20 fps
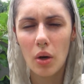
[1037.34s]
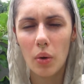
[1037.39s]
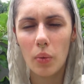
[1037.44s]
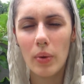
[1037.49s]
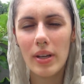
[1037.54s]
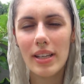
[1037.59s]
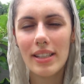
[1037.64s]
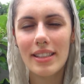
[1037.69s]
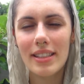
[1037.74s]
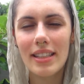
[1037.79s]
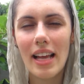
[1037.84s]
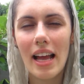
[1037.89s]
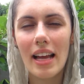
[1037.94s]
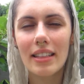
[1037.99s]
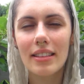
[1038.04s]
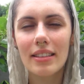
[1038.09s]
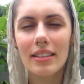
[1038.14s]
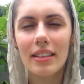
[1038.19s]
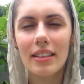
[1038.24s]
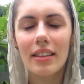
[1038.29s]
We
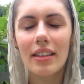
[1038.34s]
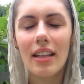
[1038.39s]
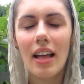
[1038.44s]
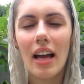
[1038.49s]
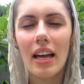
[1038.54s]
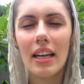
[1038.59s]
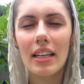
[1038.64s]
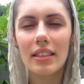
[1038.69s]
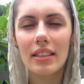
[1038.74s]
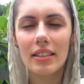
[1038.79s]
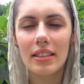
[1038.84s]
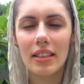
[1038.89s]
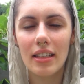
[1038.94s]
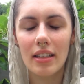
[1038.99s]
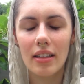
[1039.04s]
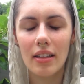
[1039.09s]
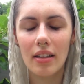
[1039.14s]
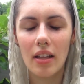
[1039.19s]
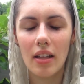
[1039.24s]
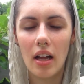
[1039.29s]
send light
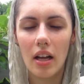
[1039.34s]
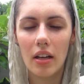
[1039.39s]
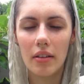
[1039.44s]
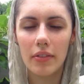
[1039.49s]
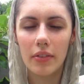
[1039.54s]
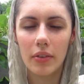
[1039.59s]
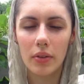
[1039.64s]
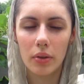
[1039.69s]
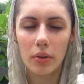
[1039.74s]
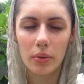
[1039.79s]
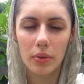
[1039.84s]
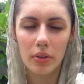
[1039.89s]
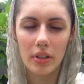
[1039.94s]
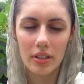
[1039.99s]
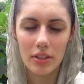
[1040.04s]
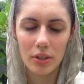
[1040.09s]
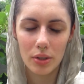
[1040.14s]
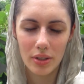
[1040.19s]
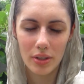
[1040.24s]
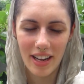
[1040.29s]
and love through
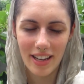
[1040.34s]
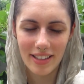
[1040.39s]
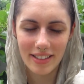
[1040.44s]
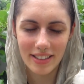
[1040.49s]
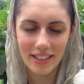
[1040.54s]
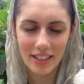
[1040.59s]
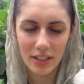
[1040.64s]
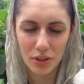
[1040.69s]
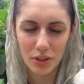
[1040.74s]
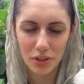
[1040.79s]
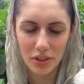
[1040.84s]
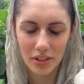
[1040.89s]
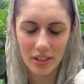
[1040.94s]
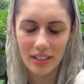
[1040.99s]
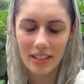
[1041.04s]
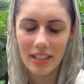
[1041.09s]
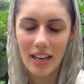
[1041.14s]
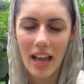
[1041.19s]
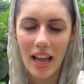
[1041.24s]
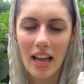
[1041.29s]
this
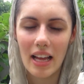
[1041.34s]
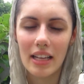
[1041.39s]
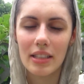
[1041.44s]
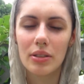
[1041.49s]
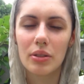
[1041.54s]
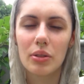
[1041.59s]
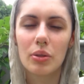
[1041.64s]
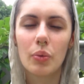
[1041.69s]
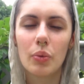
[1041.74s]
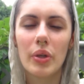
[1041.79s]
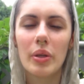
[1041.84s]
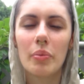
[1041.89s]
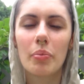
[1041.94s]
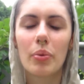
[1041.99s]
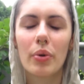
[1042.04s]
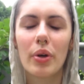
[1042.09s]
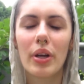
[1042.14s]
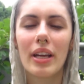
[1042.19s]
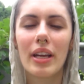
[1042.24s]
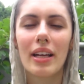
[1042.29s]
transition, and we
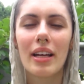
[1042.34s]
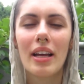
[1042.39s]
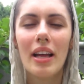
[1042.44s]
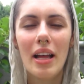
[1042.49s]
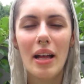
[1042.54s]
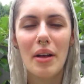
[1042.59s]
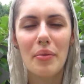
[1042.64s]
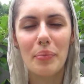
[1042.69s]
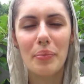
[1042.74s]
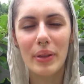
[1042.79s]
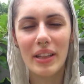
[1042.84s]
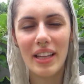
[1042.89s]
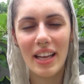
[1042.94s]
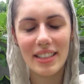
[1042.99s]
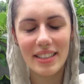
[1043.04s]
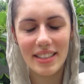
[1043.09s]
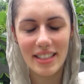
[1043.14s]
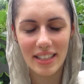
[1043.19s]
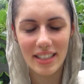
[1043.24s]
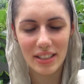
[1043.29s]
bring
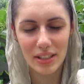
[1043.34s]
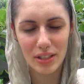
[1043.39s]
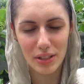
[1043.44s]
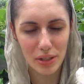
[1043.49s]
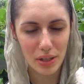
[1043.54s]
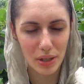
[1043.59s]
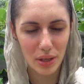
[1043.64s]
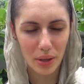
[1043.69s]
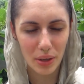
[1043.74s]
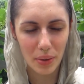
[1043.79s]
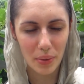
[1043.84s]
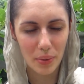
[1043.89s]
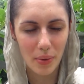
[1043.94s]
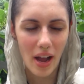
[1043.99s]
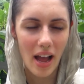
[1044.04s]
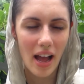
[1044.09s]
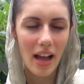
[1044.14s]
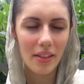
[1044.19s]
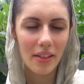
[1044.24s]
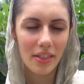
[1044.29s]
blessings to you
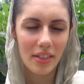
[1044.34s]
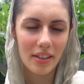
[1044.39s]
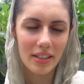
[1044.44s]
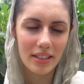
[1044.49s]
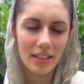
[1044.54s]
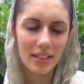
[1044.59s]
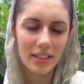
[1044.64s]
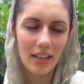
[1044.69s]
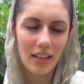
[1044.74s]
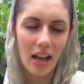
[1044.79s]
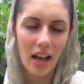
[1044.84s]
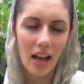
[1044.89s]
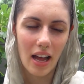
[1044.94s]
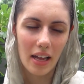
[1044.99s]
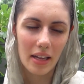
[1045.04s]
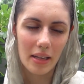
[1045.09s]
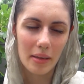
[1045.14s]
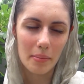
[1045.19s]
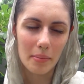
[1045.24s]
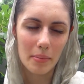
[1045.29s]
at this
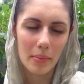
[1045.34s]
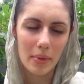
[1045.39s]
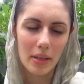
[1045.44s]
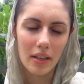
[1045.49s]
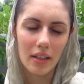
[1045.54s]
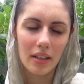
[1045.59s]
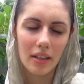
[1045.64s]
time.